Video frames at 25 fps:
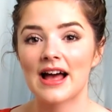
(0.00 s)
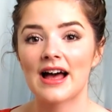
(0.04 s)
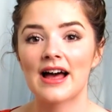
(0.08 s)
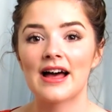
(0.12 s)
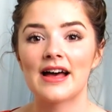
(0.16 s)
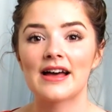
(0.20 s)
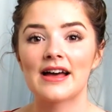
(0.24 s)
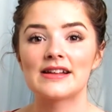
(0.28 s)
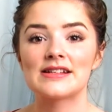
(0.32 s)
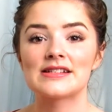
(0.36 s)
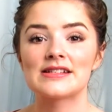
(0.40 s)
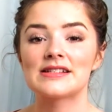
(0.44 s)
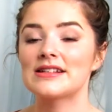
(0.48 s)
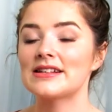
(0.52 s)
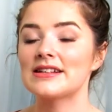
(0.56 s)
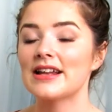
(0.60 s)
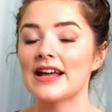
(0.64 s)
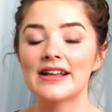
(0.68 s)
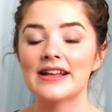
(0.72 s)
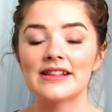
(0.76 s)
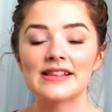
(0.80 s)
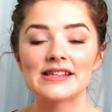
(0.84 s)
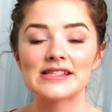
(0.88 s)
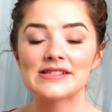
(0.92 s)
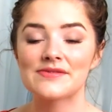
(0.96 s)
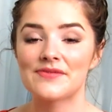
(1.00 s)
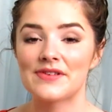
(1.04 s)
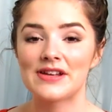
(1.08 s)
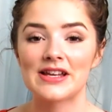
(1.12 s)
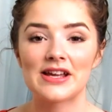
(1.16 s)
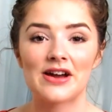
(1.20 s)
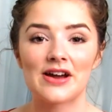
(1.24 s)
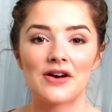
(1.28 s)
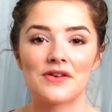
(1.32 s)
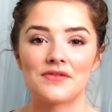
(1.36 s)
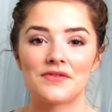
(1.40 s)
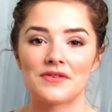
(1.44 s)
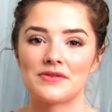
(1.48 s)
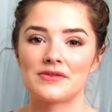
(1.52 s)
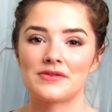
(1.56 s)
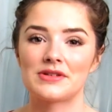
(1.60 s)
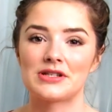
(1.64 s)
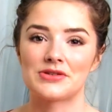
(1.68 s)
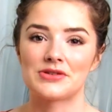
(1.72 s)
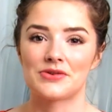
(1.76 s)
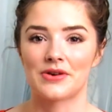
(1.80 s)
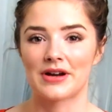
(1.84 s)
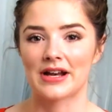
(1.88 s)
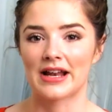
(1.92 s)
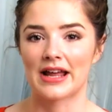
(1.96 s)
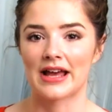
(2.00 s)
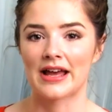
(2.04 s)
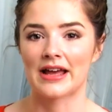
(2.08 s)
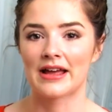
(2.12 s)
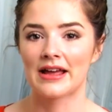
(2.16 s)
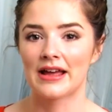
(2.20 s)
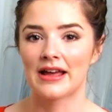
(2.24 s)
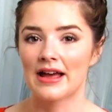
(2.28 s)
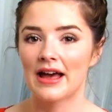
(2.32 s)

And like this video if you enjoyed it.